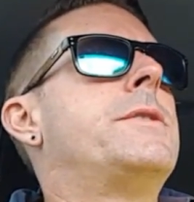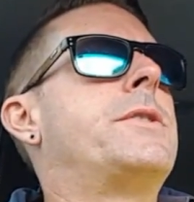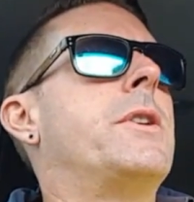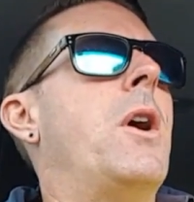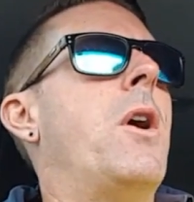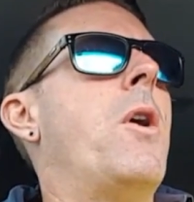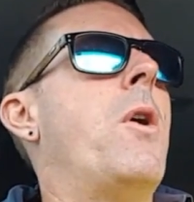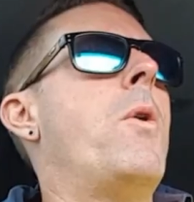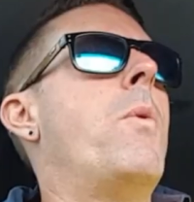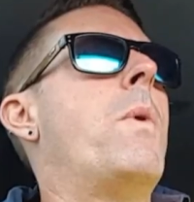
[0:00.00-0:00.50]

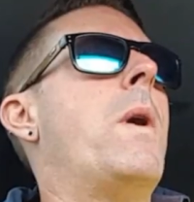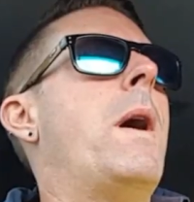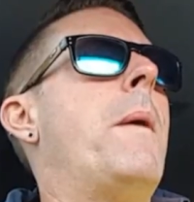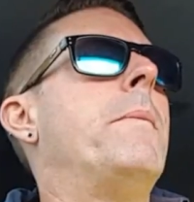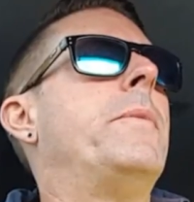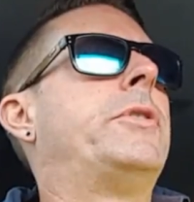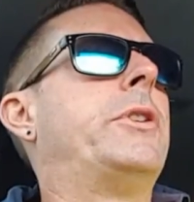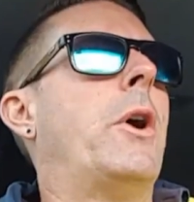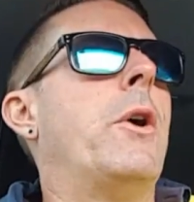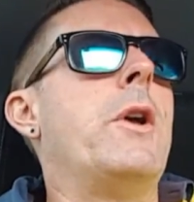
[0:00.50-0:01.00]
So
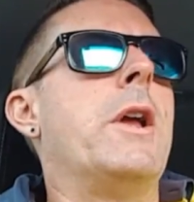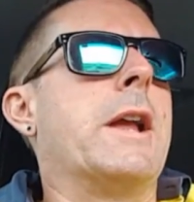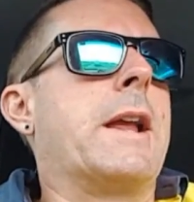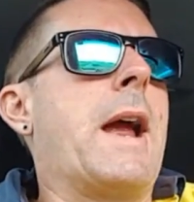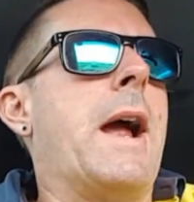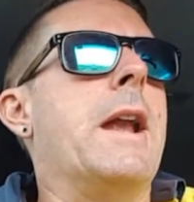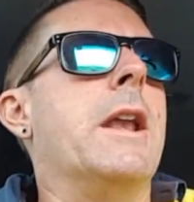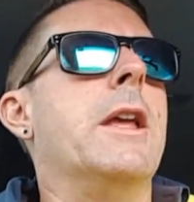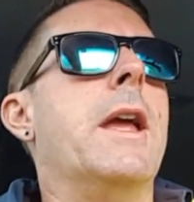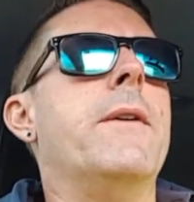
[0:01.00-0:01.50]

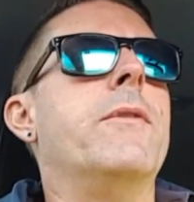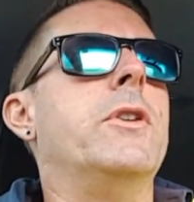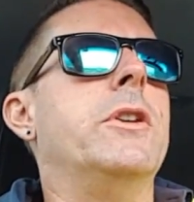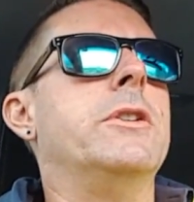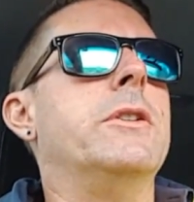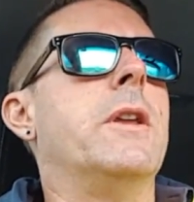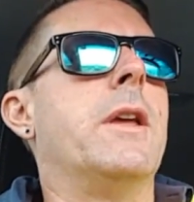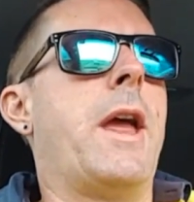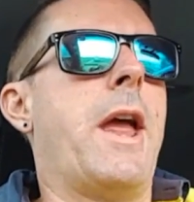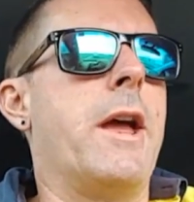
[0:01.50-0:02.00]
again,
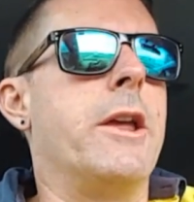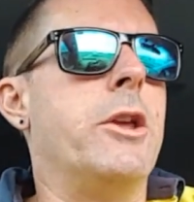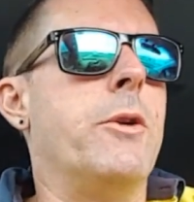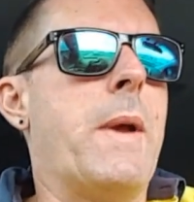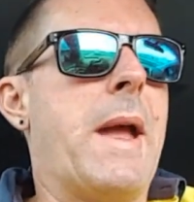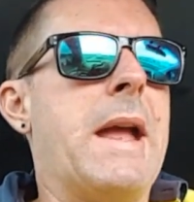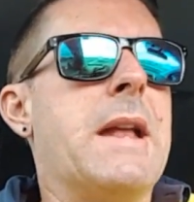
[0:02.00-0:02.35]
even how you